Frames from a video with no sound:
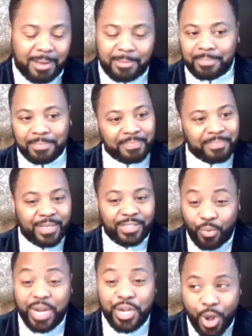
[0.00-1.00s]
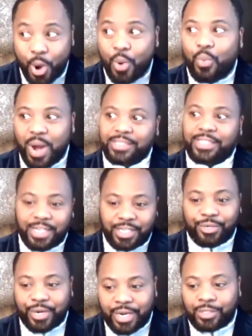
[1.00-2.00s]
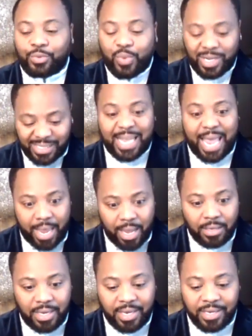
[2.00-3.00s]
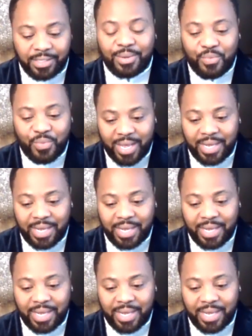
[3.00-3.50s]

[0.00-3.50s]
So we know where center is, what scale is, and what,